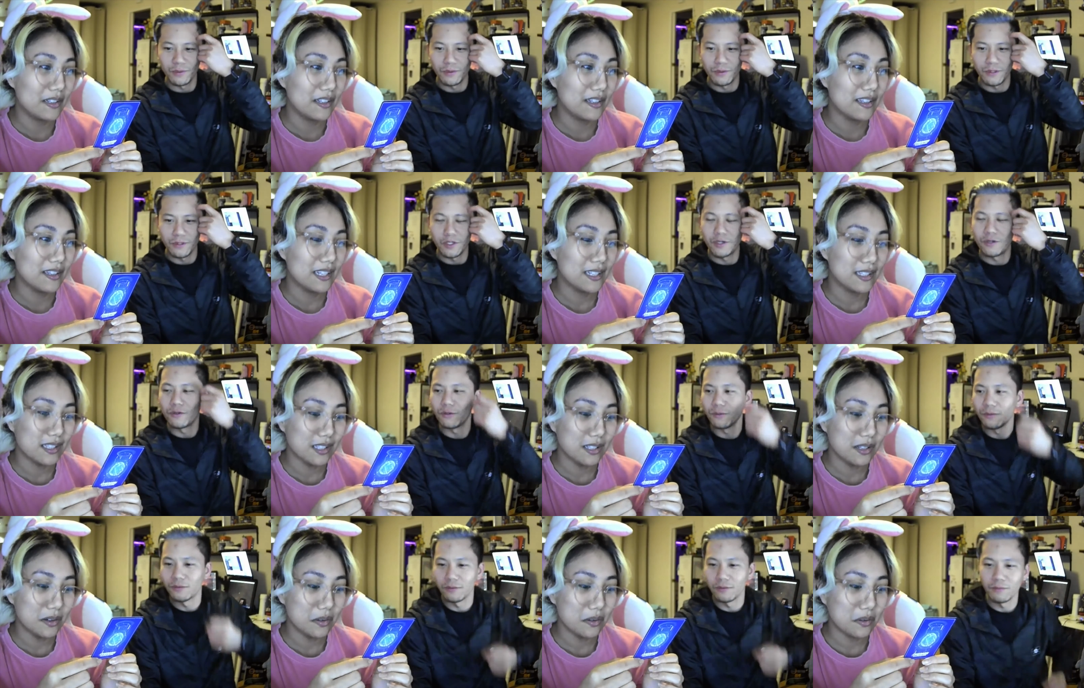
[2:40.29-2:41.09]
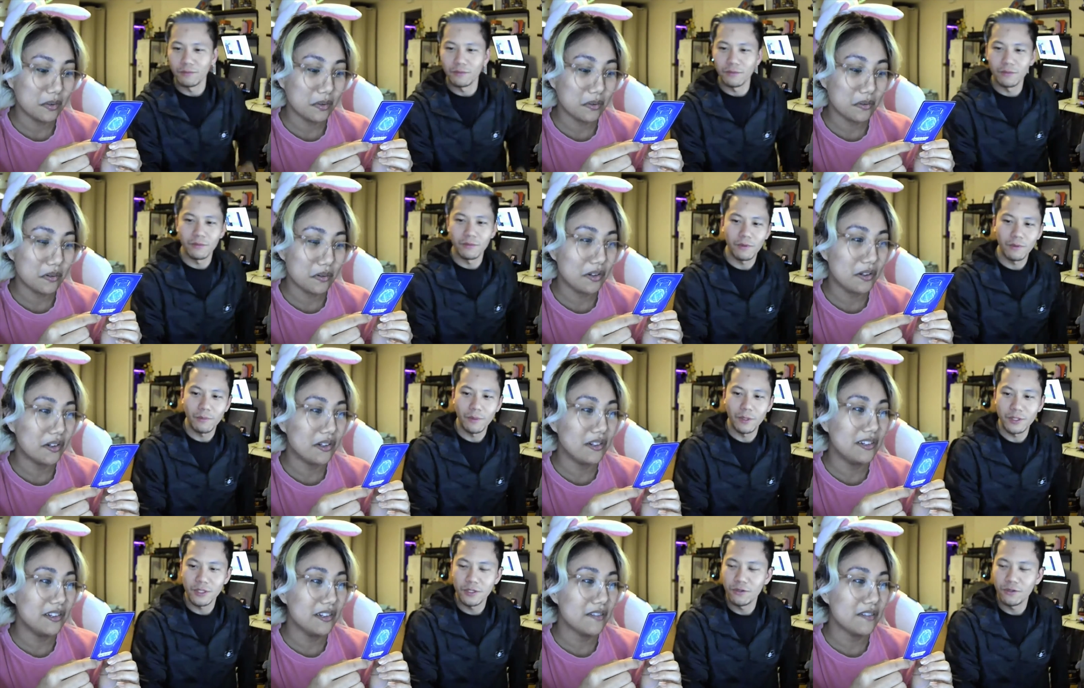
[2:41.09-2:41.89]
Speaker 1: That's still, so cool.
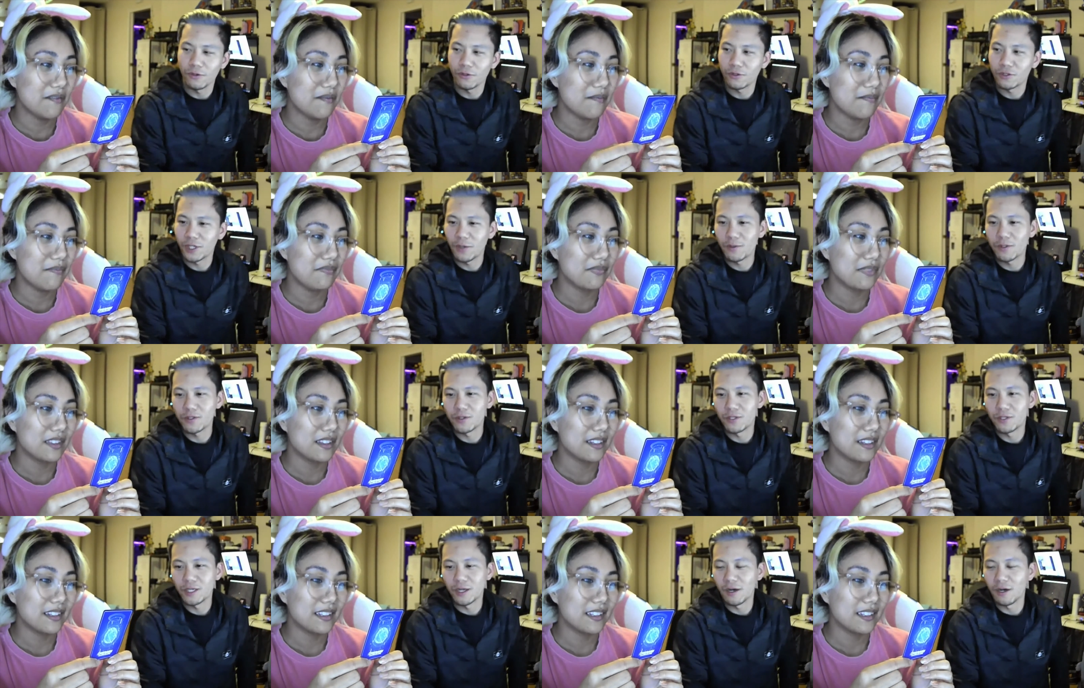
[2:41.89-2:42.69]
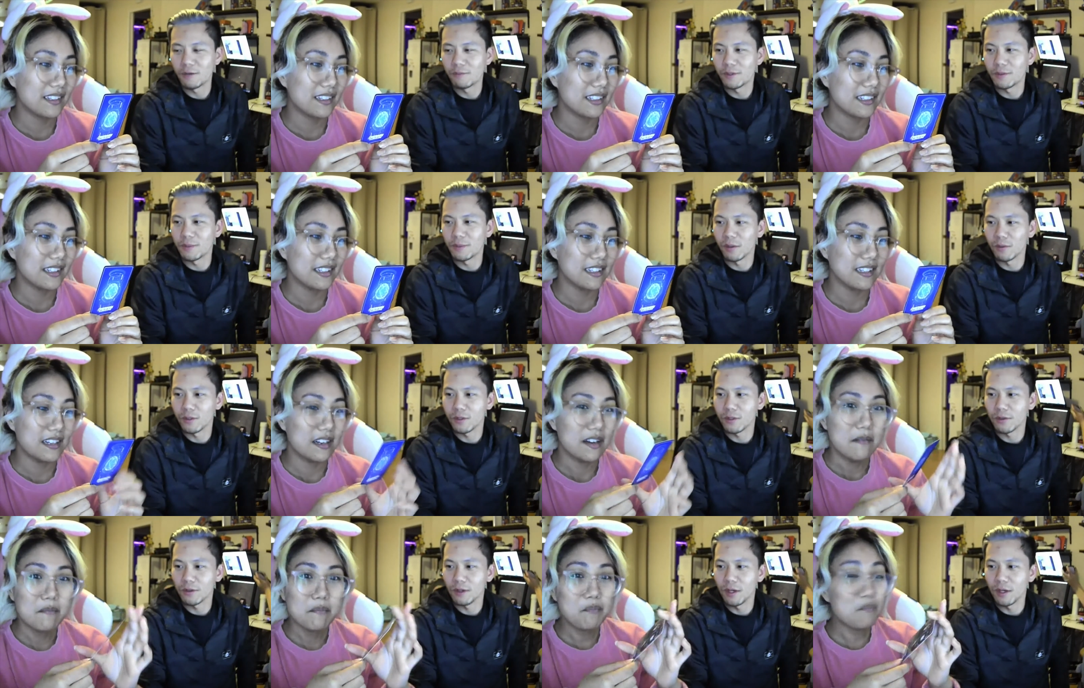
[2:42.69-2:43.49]
But still, your job was to get OmniMon. What's
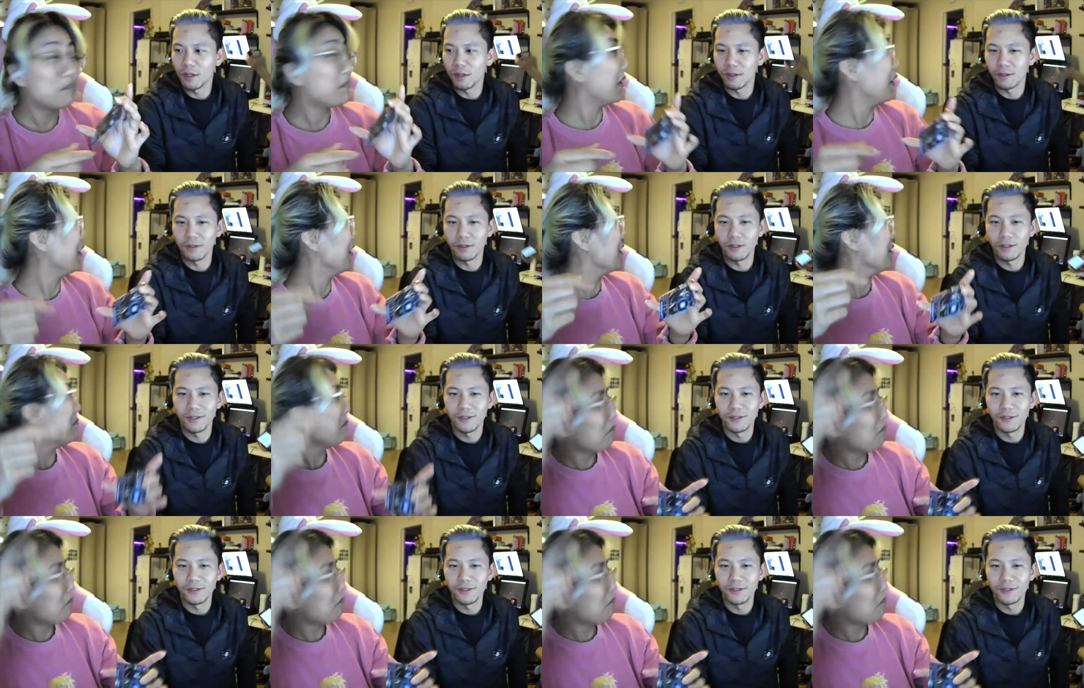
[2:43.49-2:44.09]
going on? Oh!